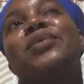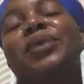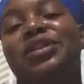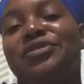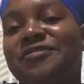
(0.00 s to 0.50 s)

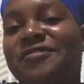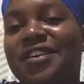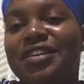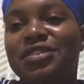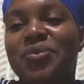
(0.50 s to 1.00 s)
when
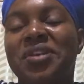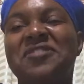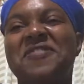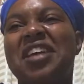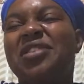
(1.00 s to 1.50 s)
you
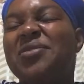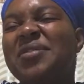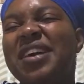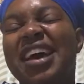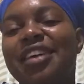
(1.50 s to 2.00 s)
find no
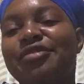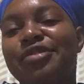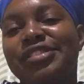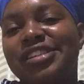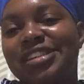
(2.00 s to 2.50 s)

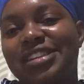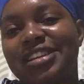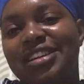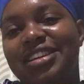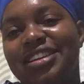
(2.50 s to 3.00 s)
energy
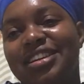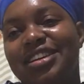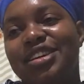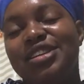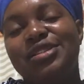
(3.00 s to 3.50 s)

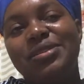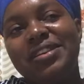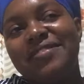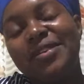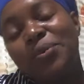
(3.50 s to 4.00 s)
to
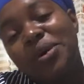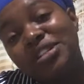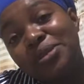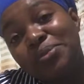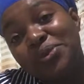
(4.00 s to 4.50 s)
even
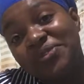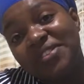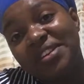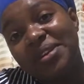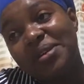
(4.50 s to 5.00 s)
watch a
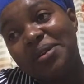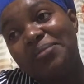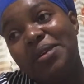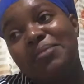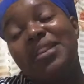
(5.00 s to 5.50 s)
movie,
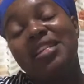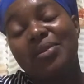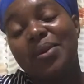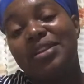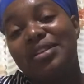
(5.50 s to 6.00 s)
maybe
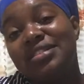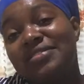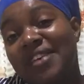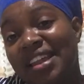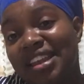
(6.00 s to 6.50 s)
that's when you need to
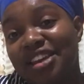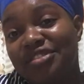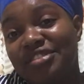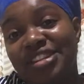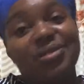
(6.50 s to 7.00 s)
find the
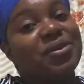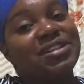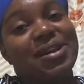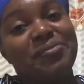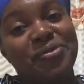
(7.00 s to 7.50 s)
energy and watch
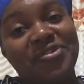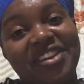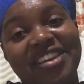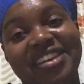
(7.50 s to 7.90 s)
that movie.